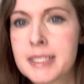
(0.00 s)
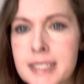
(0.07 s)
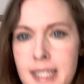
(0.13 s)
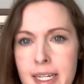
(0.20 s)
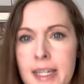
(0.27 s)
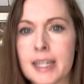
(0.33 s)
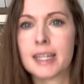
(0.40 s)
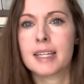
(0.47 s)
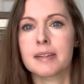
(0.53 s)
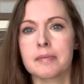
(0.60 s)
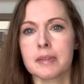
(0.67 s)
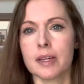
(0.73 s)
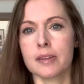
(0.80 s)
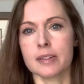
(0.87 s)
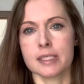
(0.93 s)
Like the
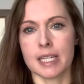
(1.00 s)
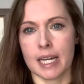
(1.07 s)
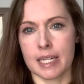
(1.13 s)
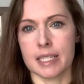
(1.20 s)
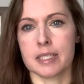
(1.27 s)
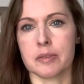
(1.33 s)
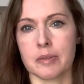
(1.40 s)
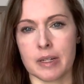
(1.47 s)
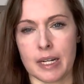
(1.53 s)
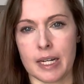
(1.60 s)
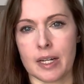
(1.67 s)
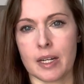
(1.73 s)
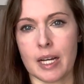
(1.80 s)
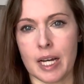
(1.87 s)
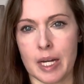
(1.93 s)
other side is where
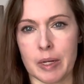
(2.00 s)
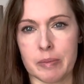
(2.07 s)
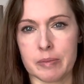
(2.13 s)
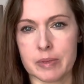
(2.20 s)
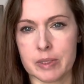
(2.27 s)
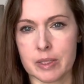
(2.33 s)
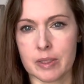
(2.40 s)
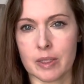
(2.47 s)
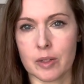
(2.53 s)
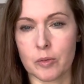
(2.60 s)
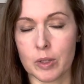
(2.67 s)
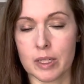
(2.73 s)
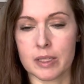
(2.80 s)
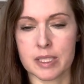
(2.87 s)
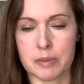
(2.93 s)

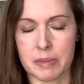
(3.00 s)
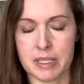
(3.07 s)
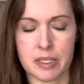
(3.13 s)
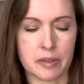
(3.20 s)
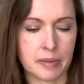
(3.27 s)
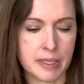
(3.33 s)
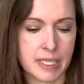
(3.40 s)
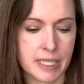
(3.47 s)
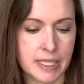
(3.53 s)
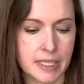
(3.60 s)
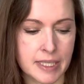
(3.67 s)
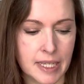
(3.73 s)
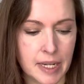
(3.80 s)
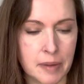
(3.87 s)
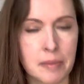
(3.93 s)
Quill is, my sewing machine is
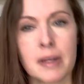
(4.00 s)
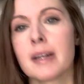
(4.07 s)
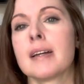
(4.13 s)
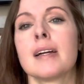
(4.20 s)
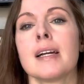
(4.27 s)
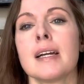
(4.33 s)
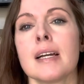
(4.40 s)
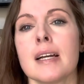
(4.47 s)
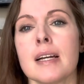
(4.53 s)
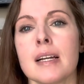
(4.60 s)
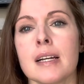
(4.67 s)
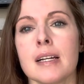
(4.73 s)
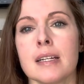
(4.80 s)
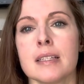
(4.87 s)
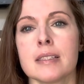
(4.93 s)
set up.
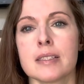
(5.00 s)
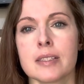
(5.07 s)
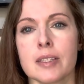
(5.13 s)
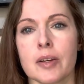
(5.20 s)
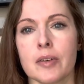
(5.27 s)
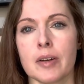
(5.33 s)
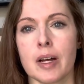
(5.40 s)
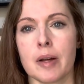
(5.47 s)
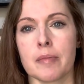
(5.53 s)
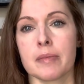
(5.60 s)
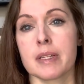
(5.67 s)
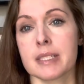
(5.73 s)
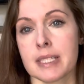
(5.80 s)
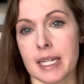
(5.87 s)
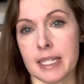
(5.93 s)
So
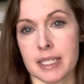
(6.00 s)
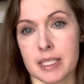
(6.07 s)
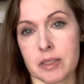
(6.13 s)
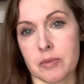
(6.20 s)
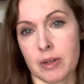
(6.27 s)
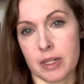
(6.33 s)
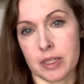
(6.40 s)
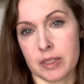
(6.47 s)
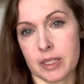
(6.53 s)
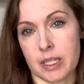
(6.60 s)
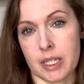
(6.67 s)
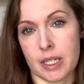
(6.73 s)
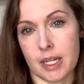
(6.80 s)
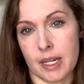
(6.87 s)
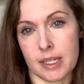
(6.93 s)
this side is where I usually
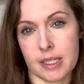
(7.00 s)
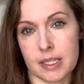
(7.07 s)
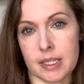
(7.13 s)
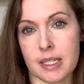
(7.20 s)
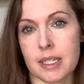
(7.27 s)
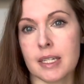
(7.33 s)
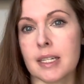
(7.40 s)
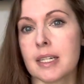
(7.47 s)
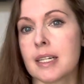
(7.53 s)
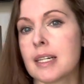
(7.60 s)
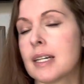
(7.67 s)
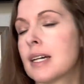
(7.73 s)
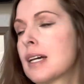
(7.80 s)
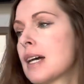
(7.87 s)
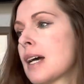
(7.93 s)
cut.
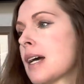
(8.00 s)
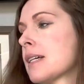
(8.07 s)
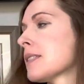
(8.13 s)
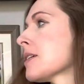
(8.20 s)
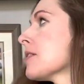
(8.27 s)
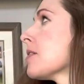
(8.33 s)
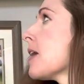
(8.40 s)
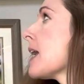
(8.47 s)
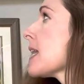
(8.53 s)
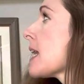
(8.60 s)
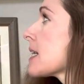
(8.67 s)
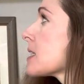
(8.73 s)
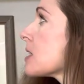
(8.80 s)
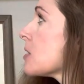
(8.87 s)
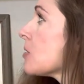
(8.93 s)
So I
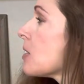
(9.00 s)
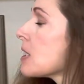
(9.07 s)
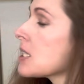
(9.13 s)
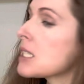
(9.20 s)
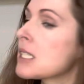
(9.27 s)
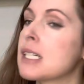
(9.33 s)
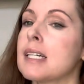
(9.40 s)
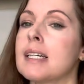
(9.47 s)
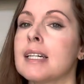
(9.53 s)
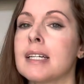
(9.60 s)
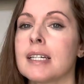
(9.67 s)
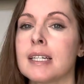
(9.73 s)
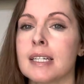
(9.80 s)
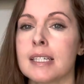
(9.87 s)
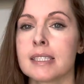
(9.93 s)
like to watch
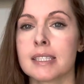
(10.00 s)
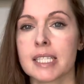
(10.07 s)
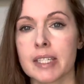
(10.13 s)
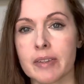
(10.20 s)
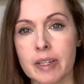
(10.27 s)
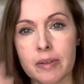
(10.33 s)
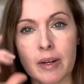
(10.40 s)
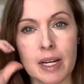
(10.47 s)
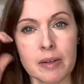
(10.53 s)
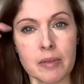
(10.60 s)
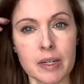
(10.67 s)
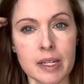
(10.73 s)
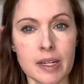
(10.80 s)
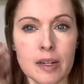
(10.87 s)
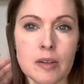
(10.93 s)
TV while I'm
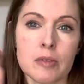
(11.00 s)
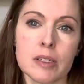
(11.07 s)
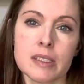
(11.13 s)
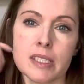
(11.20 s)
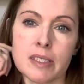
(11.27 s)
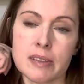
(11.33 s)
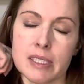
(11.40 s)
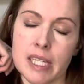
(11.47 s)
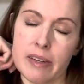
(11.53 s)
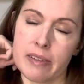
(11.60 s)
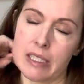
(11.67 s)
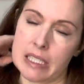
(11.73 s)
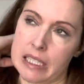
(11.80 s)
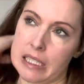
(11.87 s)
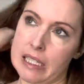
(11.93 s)
working on quilting, which I haven't
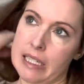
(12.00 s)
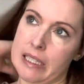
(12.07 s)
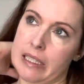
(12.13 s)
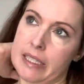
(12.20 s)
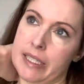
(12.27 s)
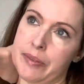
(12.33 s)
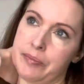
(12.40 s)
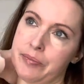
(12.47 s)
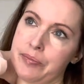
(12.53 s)
done lately.